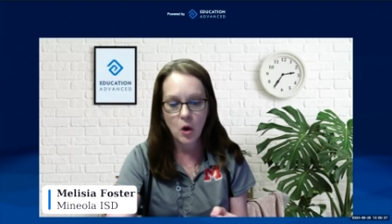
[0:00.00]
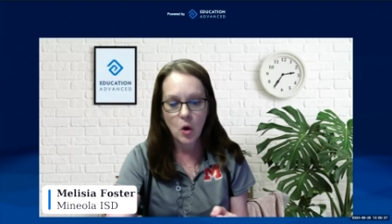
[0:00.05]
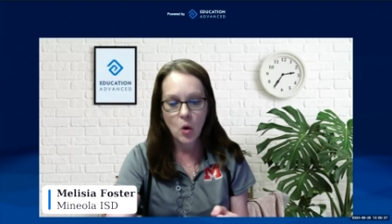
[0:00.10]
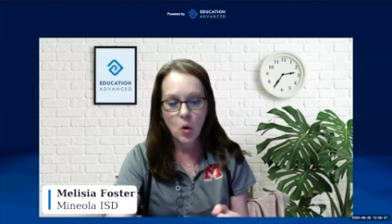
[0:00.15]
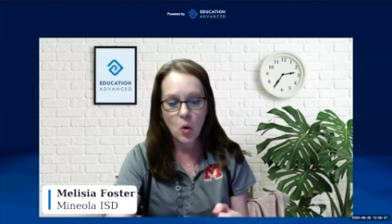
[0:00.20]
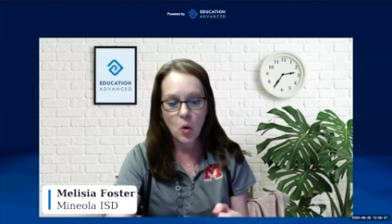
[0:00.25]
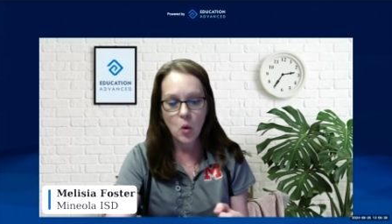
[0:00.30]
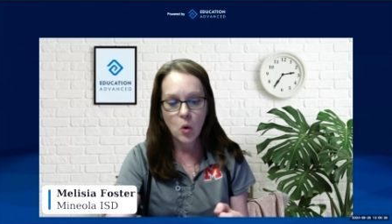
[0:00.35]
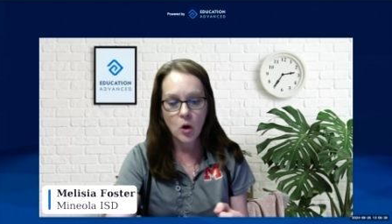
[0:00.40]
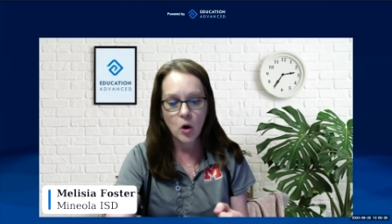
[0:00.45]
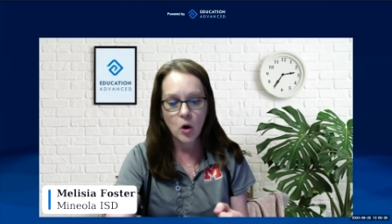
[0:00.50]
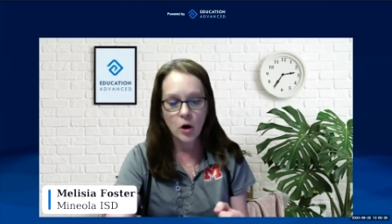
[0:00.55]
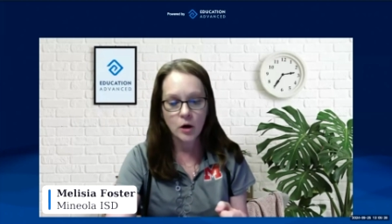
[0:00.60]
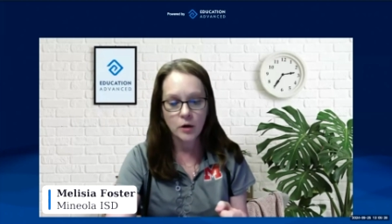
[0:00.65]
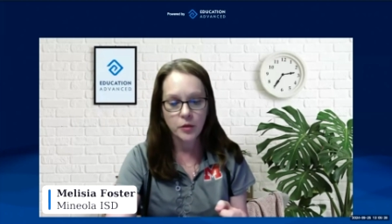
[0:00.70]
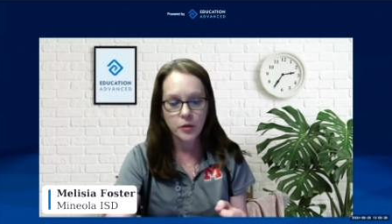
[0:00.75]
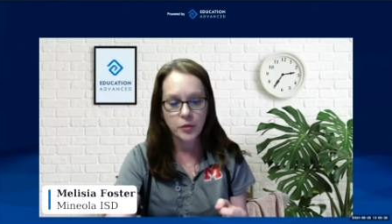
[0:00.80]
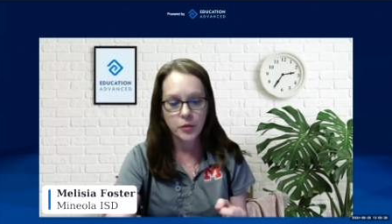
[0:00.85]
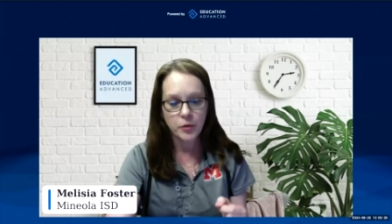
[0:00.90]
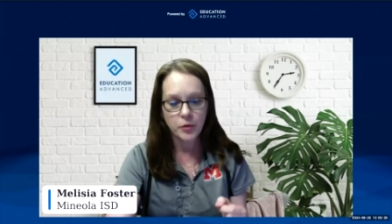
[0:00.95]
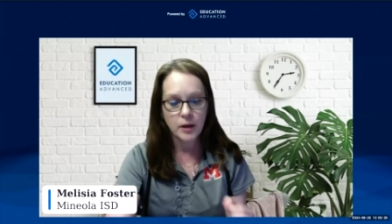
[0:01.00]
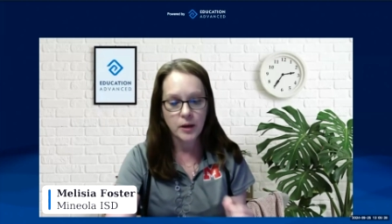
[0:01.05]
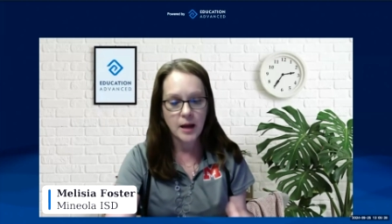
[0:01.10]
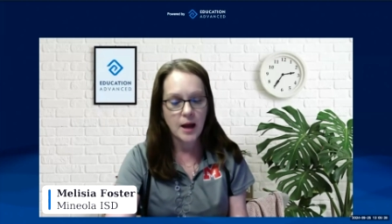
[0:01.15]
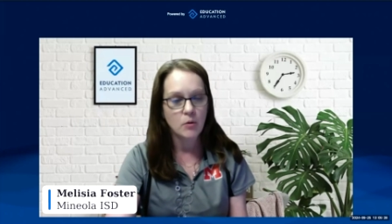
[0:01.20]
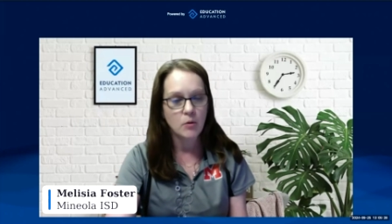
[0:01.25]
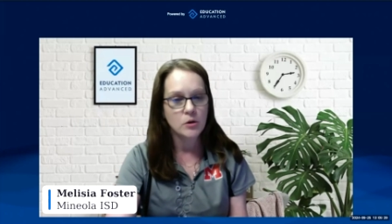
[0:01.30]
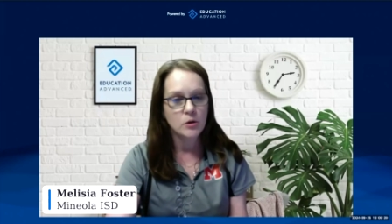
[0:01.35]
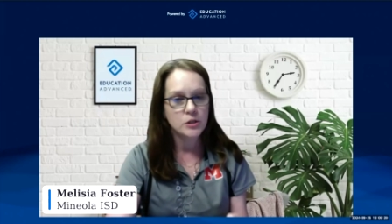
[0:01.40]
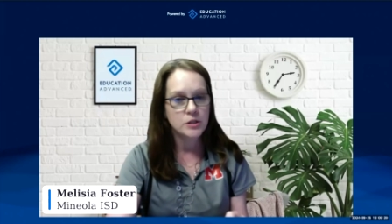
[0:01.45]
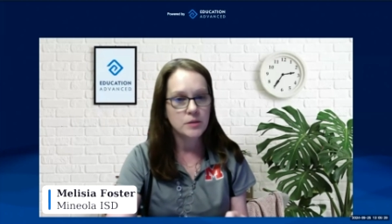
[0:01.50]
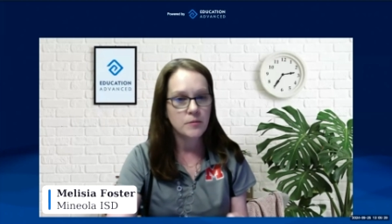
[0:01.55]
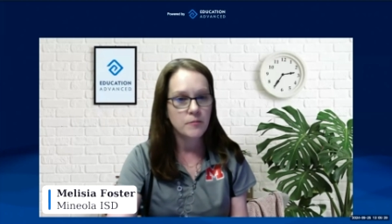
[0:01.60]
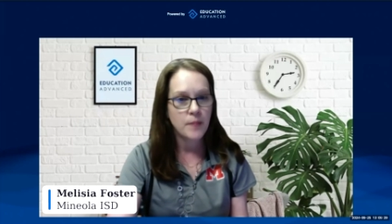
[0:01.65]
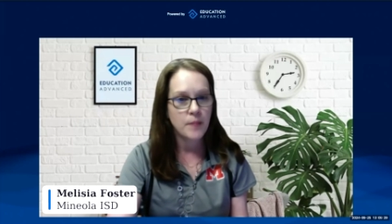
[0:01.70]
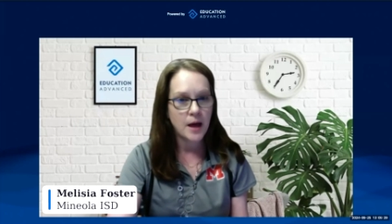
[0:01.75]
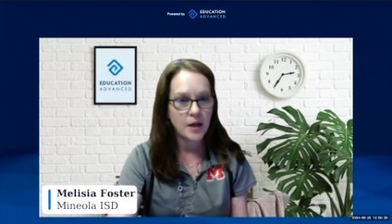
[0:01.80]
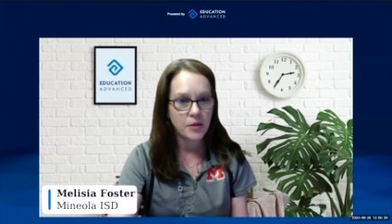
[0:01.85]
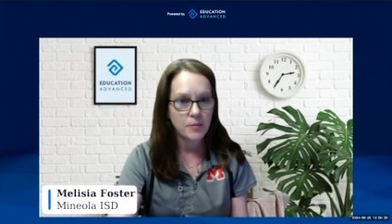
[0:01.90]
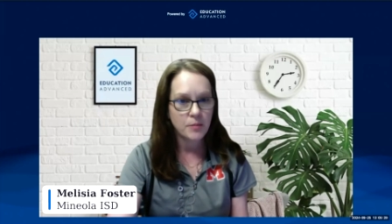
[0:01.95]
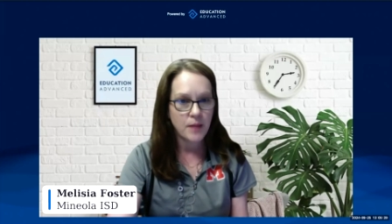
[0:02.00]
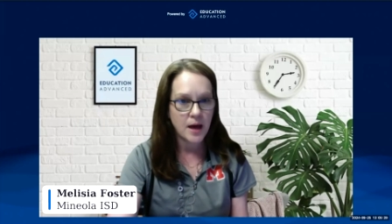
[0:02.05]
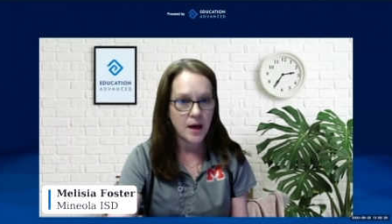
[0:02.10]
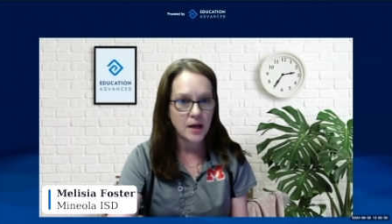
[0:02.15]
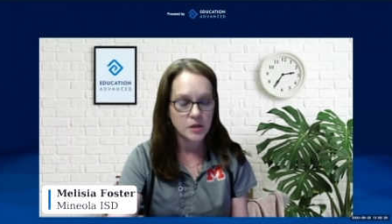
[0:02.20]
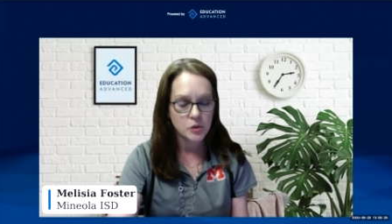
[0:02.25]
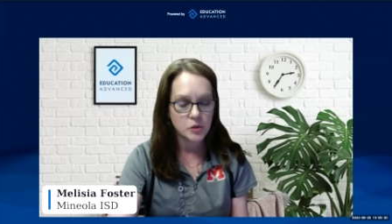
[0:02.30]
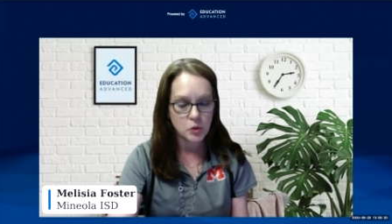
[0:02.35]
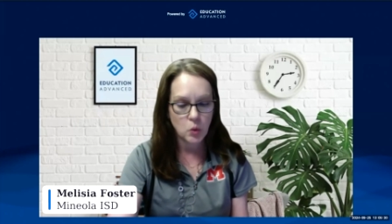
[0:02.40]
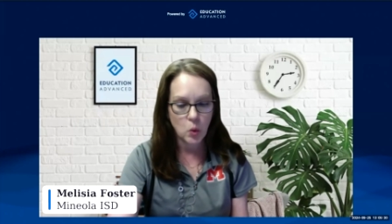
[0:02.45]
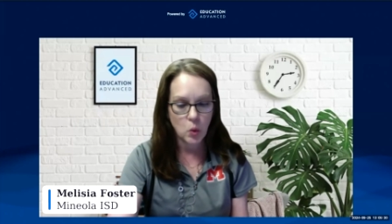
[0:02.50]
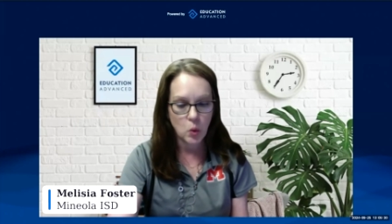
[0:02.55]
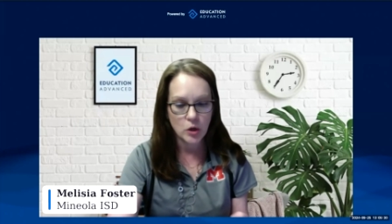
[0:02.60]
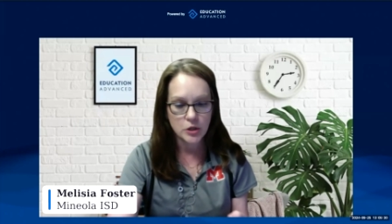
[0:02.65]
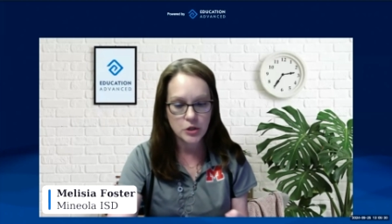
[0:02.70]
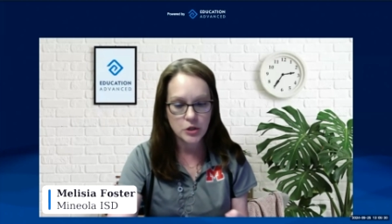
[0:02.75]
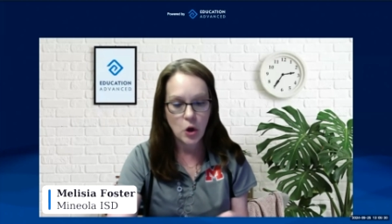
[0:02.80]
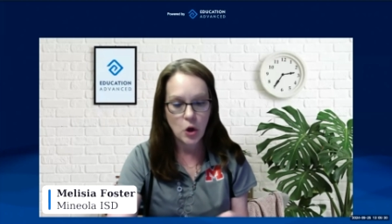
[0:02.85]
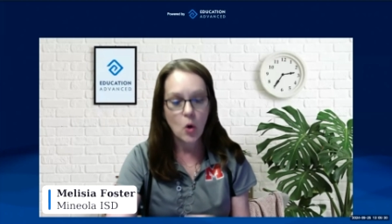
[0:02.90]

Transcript: or three hours of mathematics course,